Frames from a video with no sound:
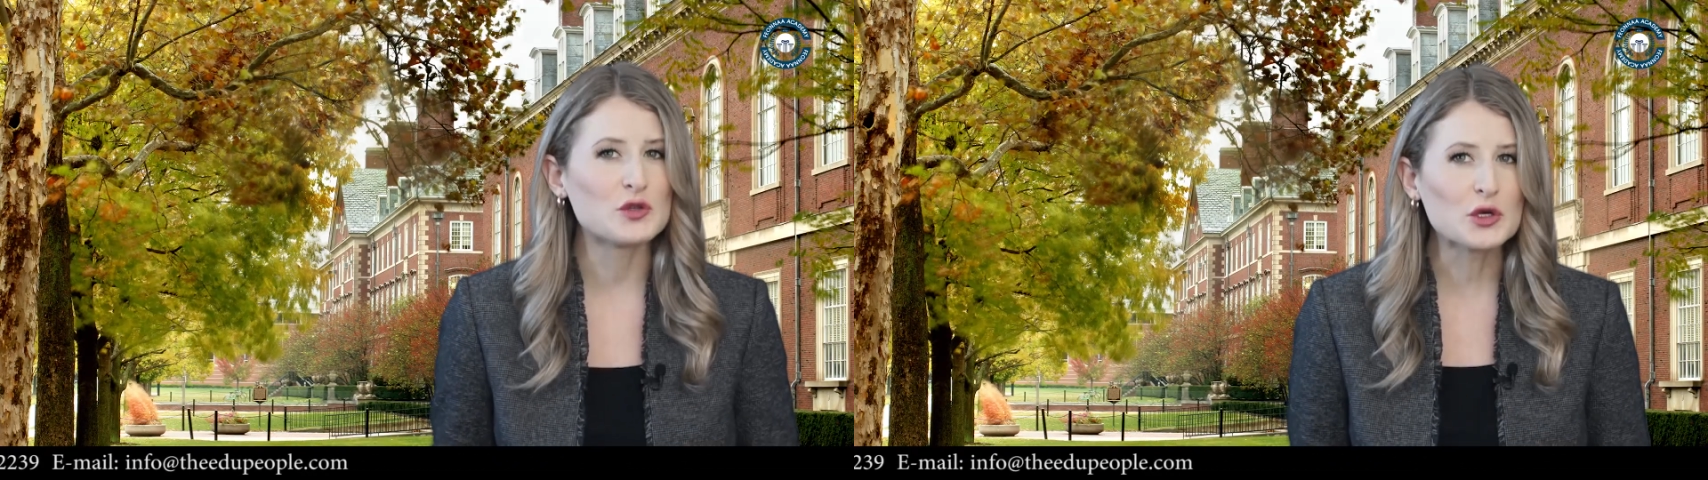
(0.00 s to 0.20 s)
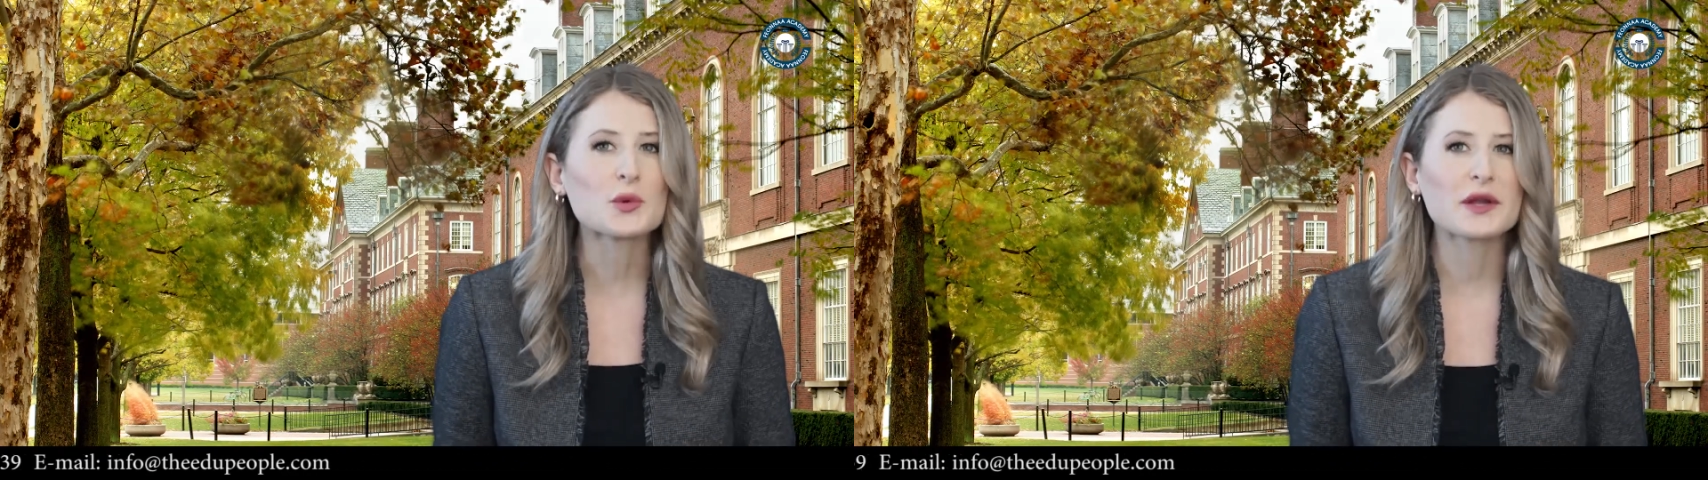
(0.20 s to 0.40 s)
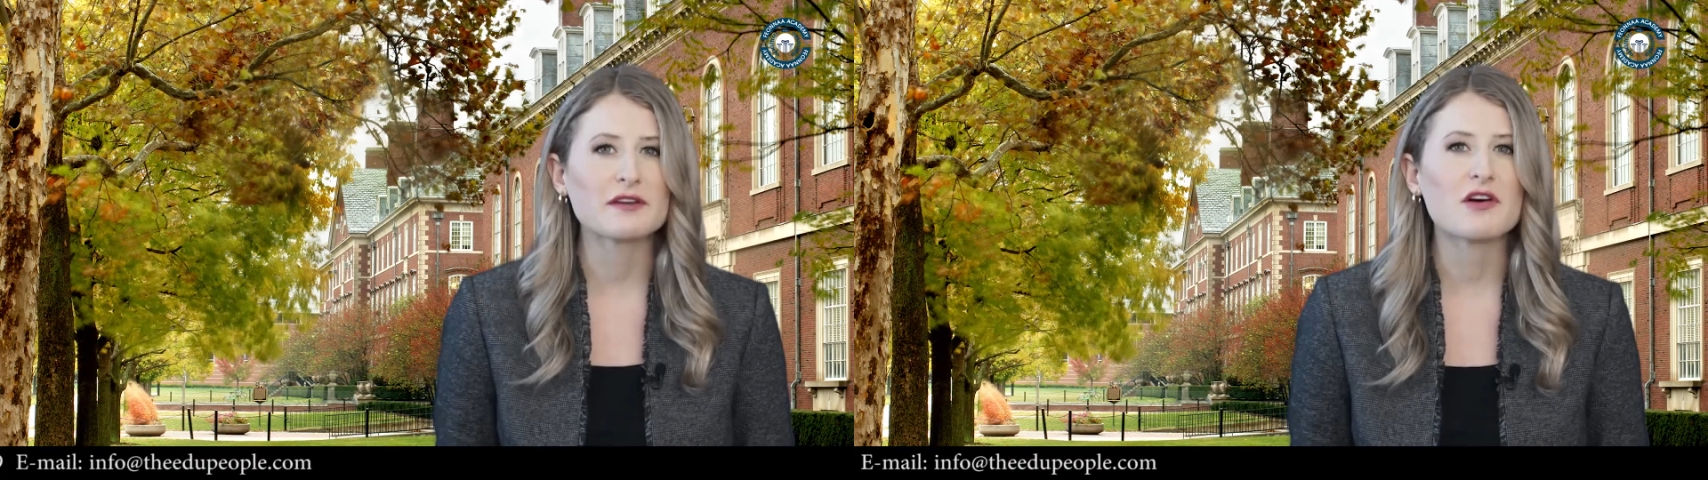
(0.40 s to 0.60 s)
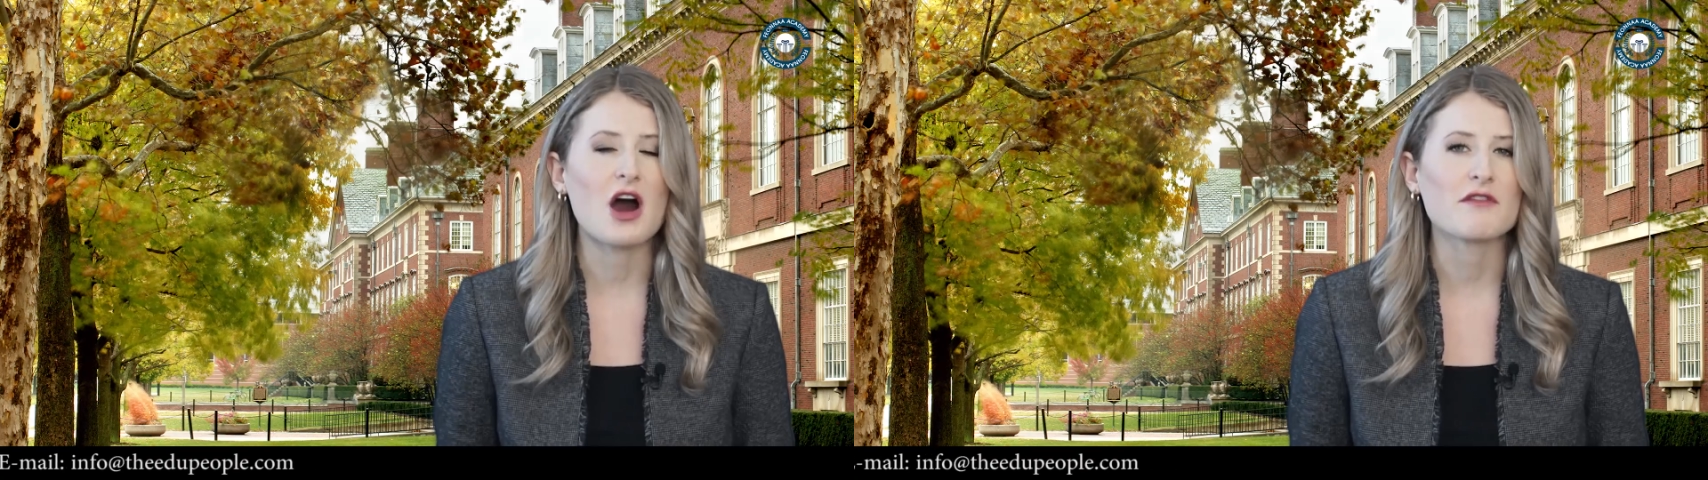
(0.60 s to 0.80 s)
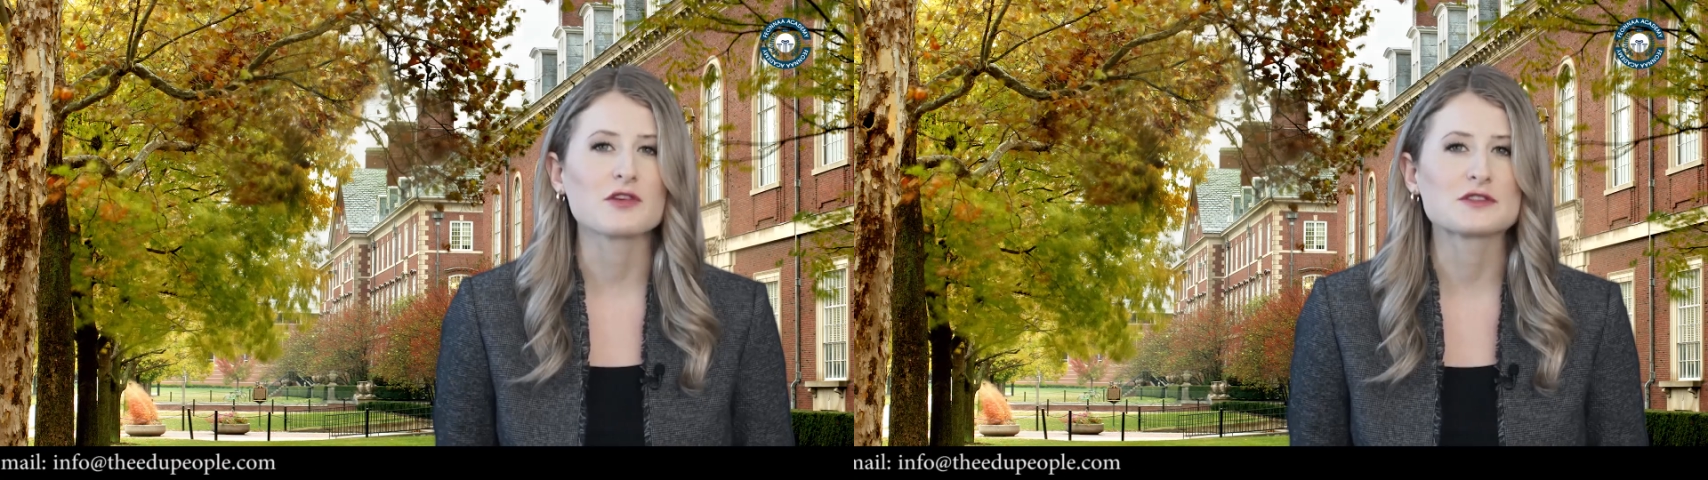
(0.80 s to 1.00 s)
lucrative
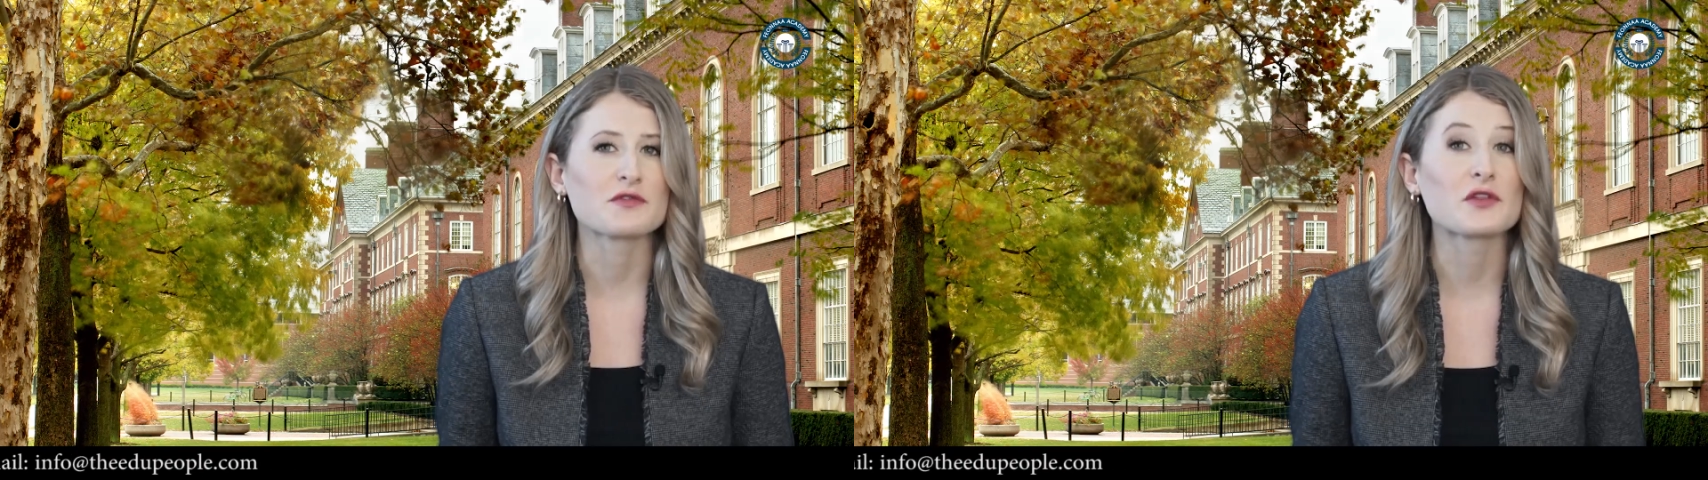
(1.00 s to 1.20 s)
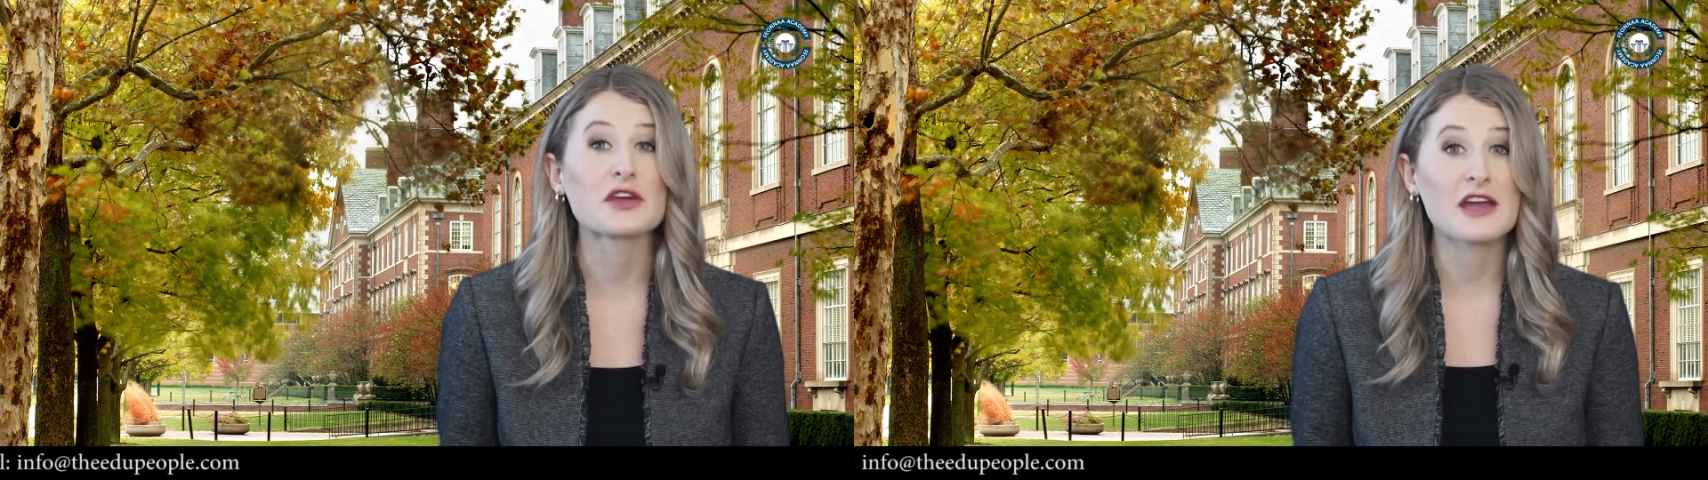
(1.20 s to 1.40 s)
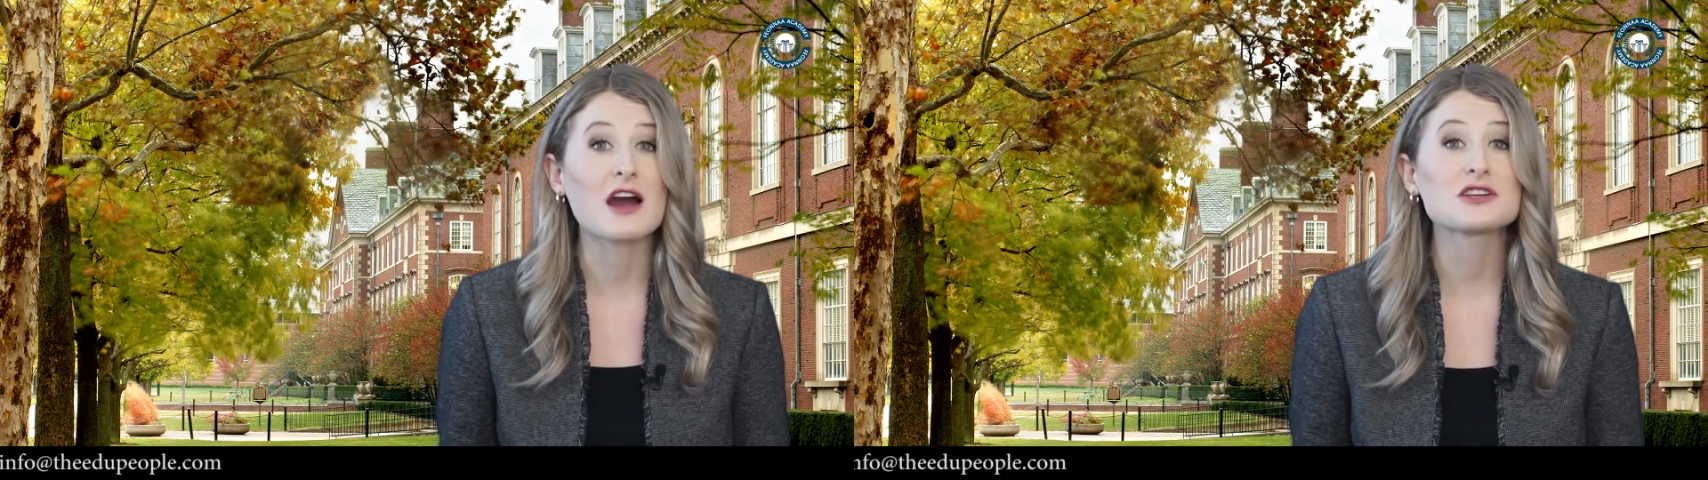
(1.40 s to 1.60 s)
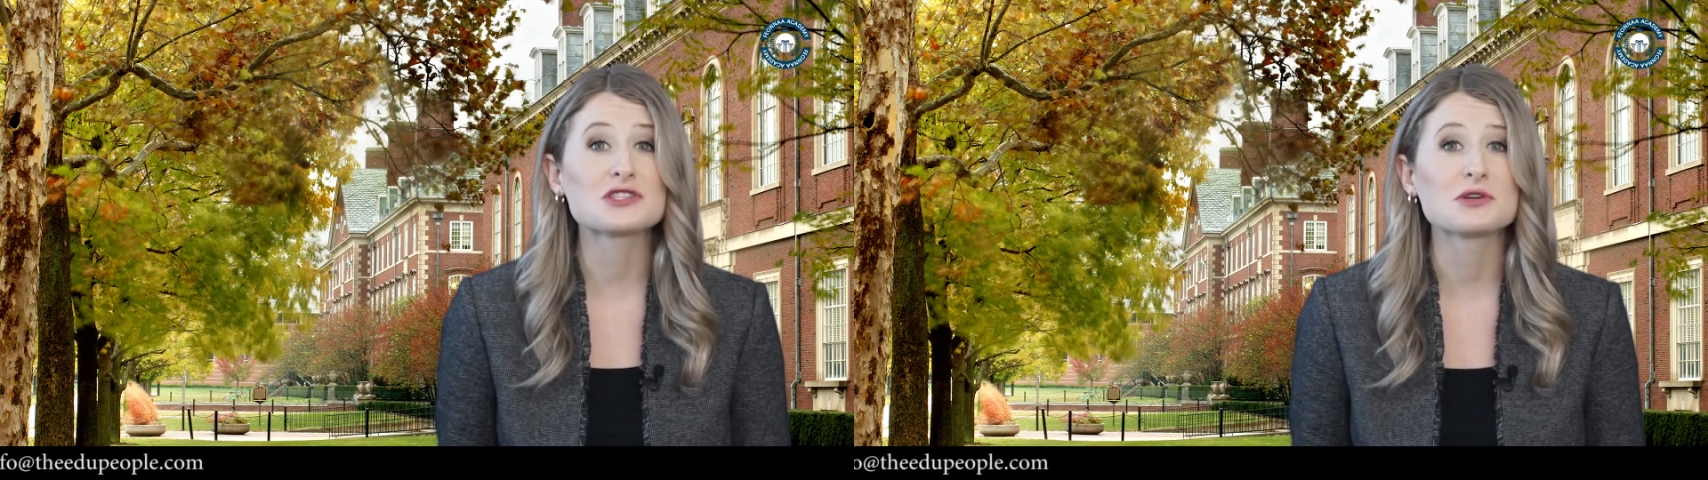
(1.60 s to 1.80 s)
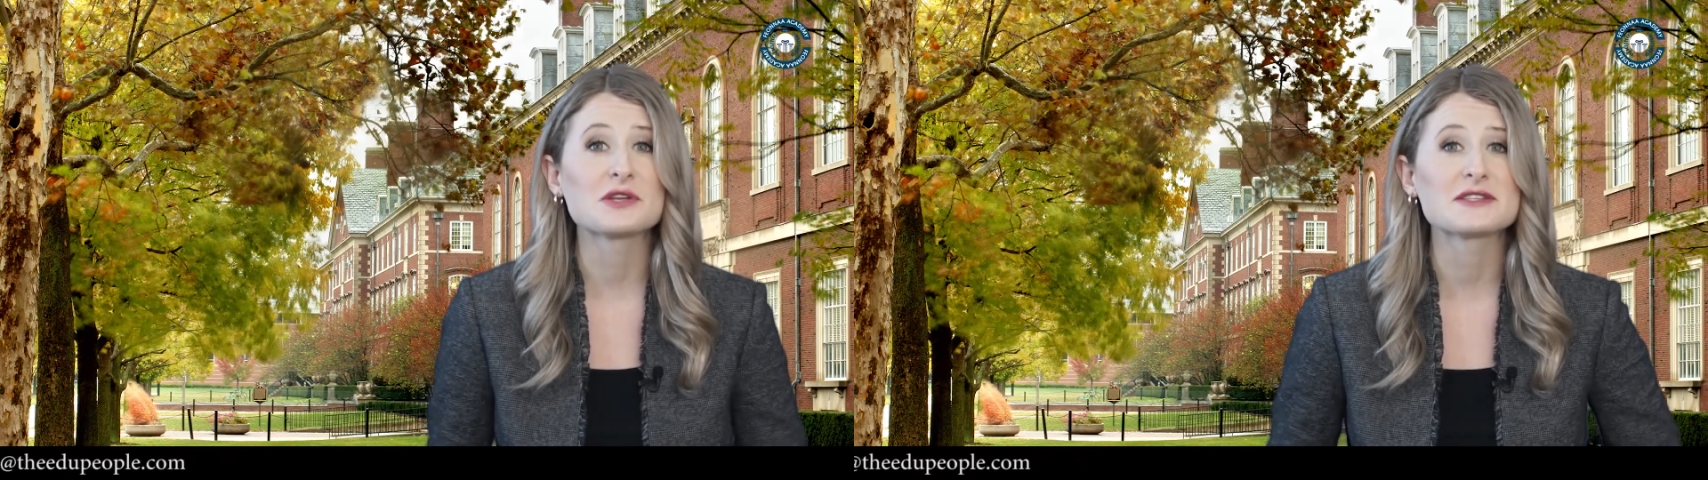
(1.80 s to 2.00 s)
offers for the young
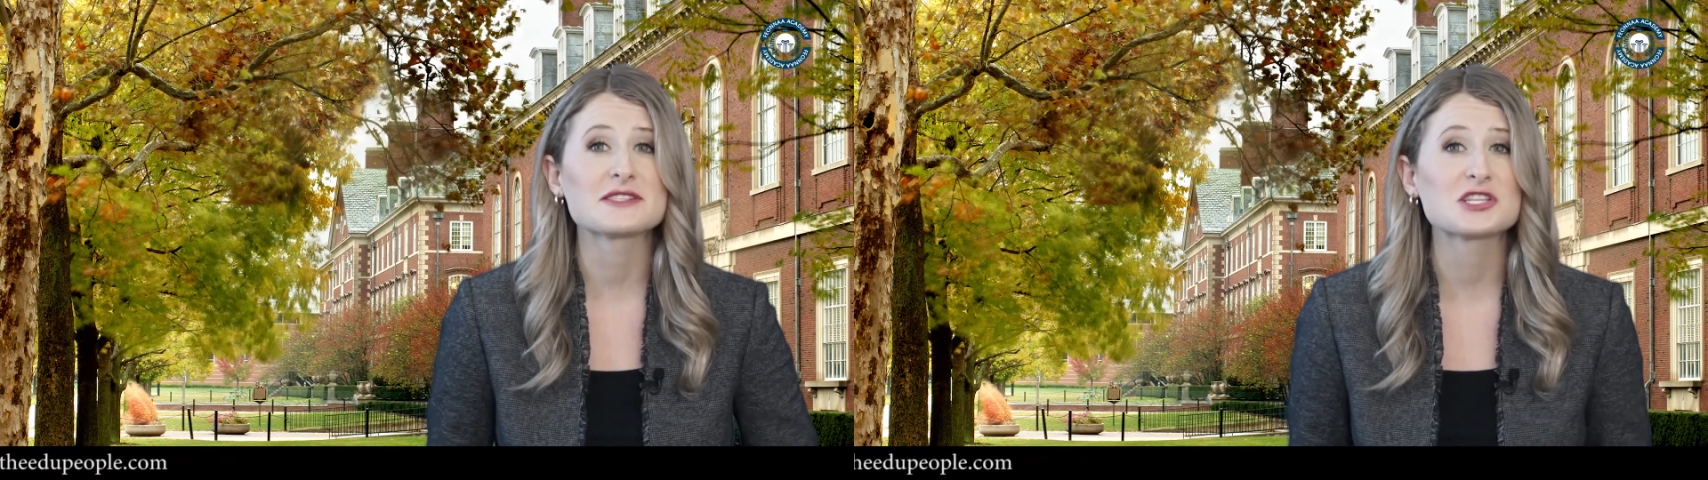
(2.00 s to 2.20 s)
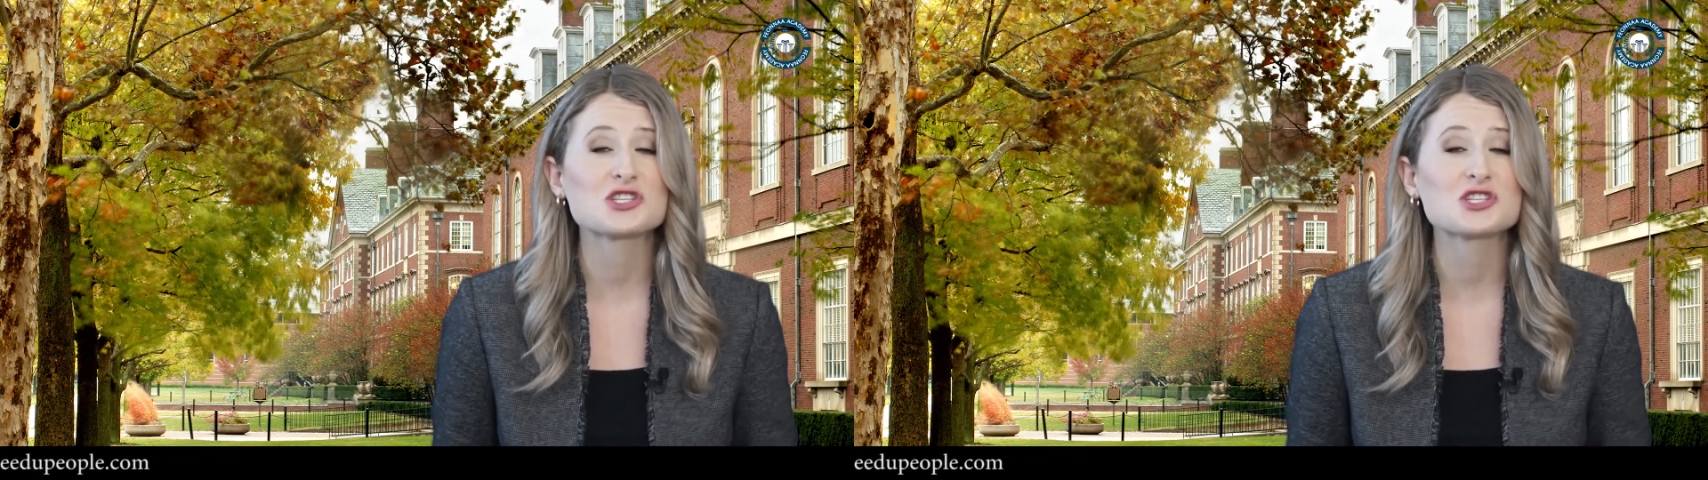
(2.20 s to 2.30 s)
students to